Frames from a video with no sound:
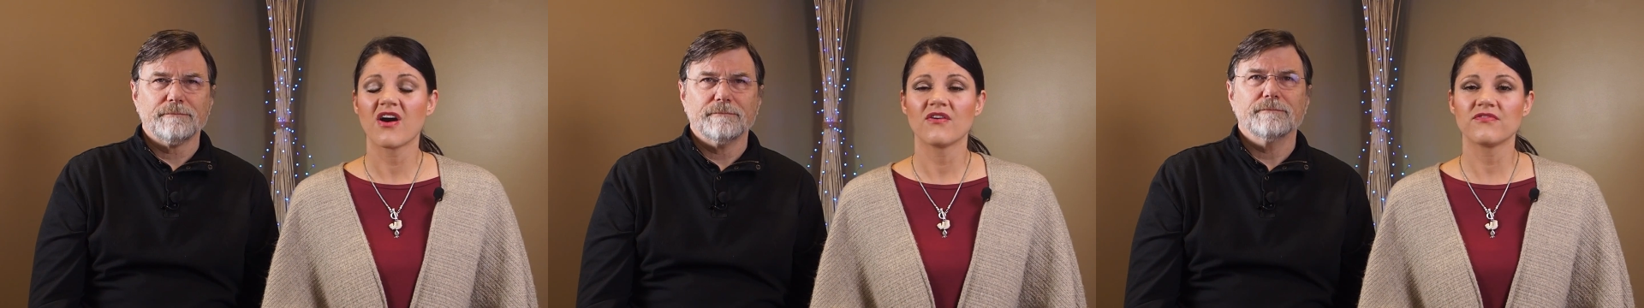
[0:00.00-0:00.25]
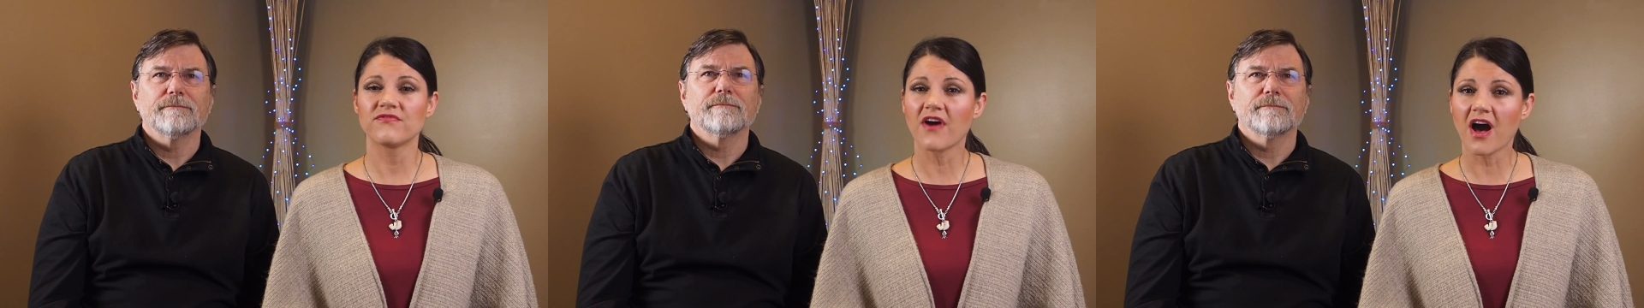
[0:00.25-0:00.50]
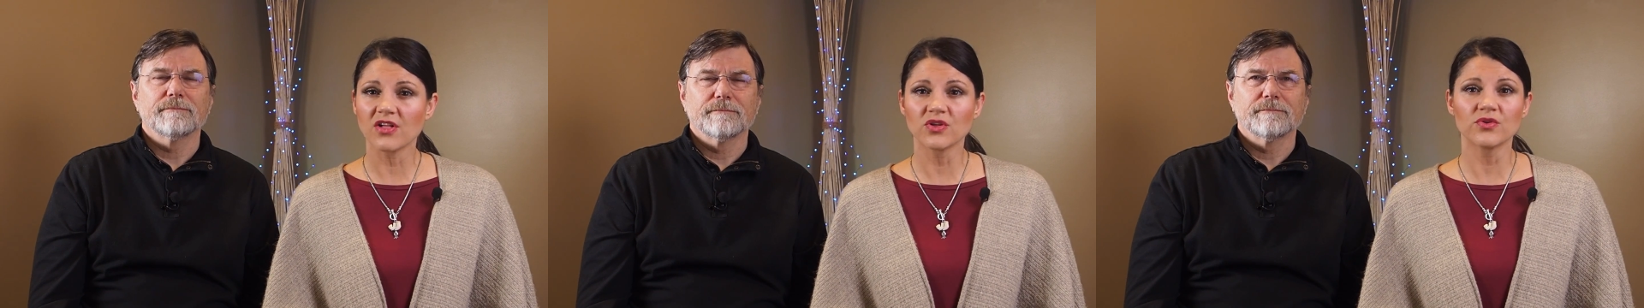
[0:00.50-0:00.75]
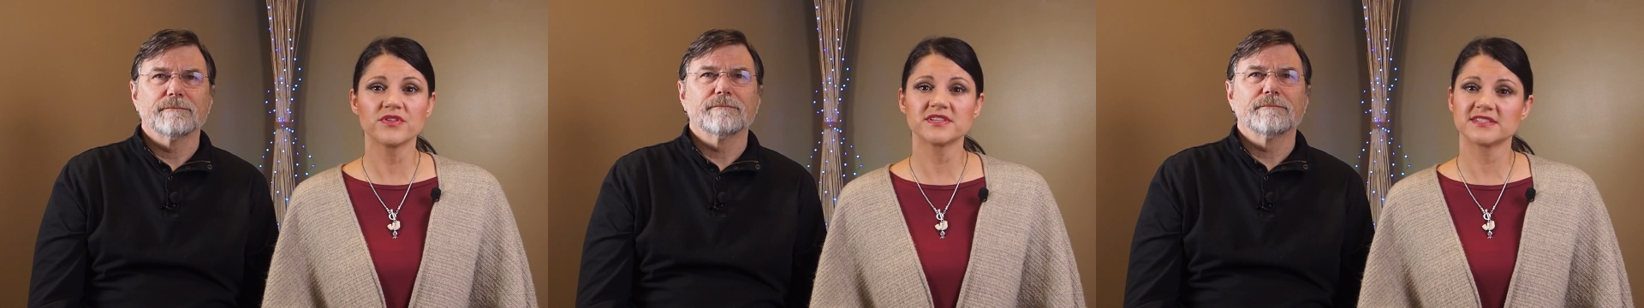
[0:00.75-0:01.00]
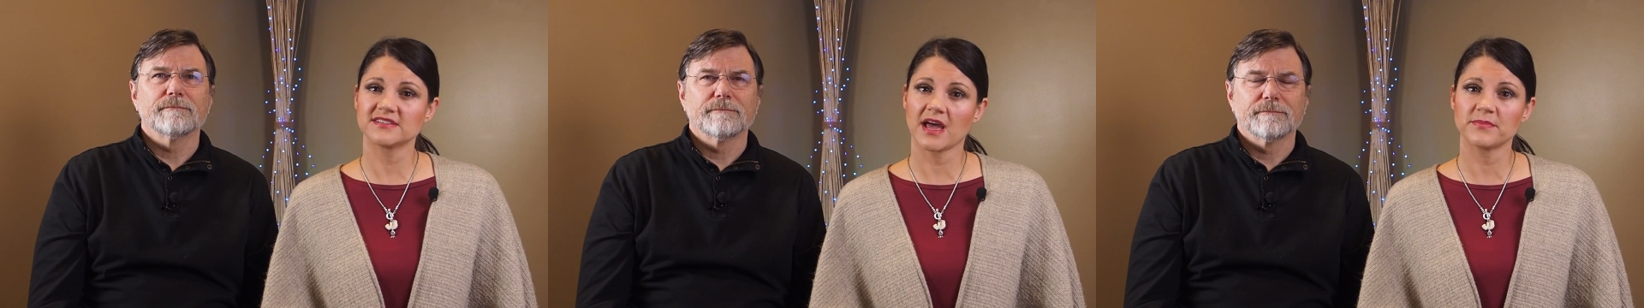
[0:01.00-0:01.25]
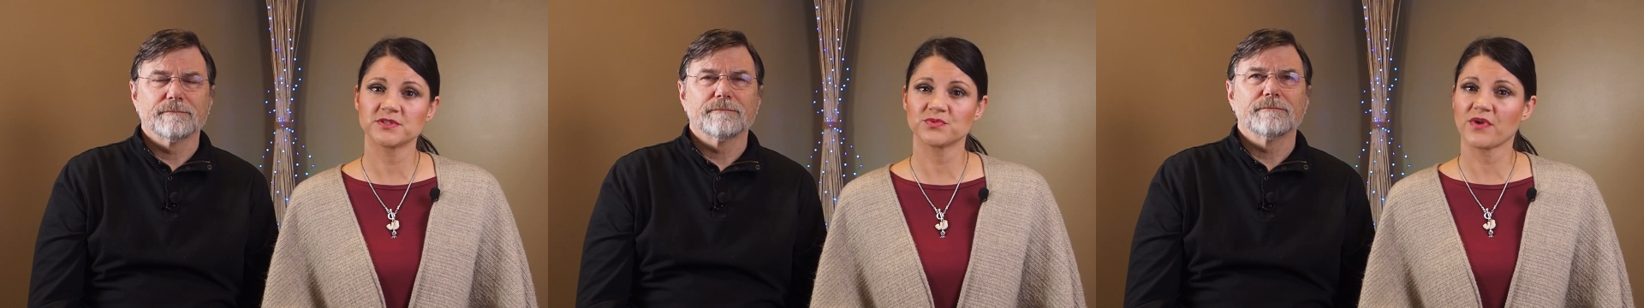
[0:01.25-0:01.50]
Speaker 1: Follow the
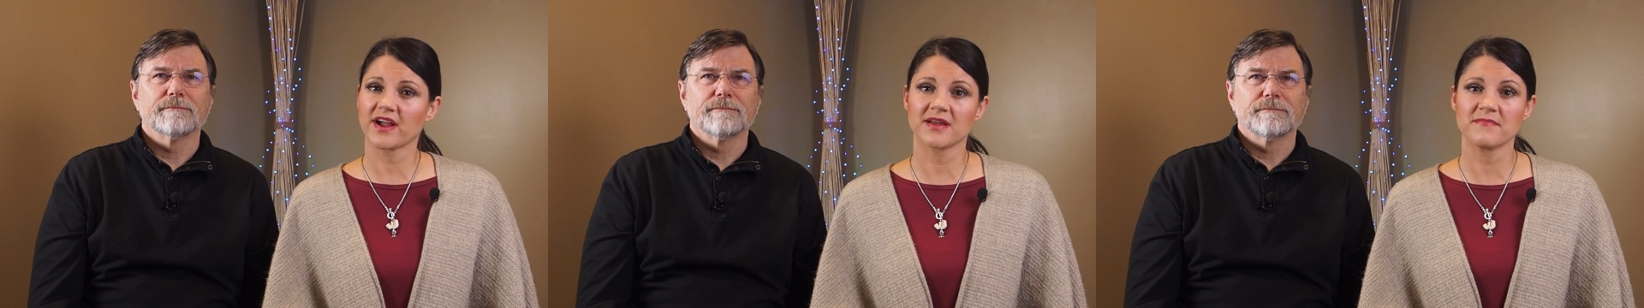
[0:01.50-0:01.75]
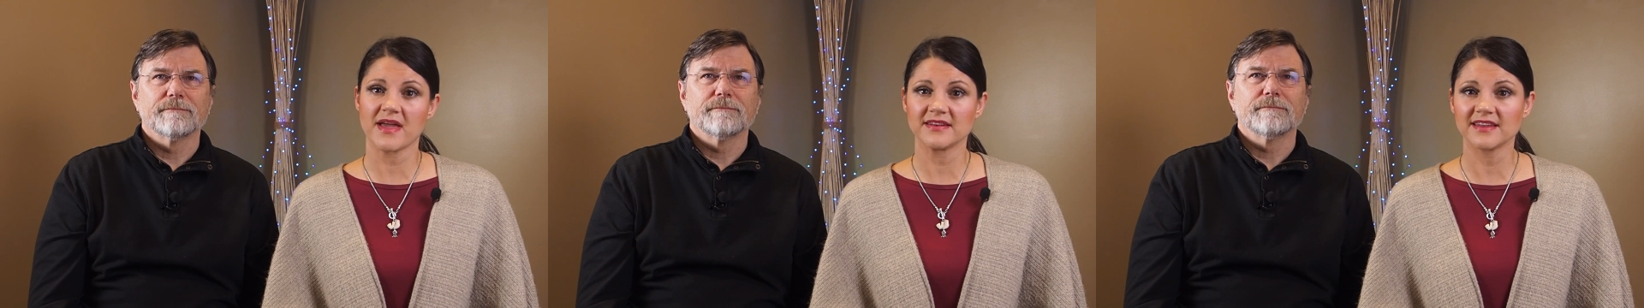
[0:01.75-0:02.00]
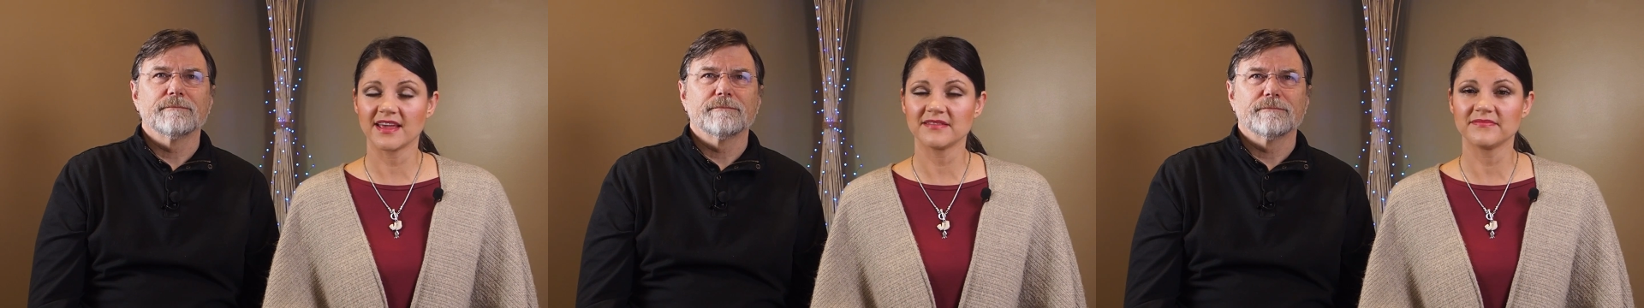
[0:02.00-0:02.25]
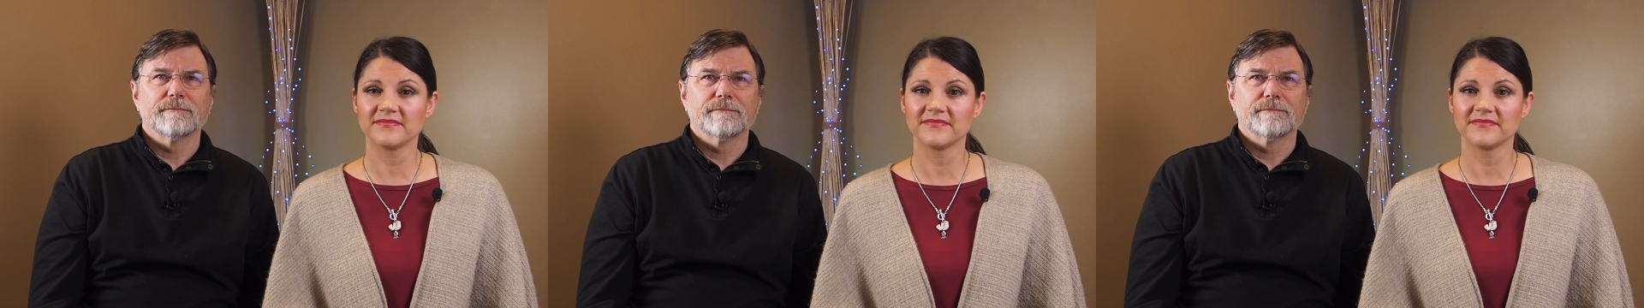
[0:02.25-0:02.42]
steps recommended.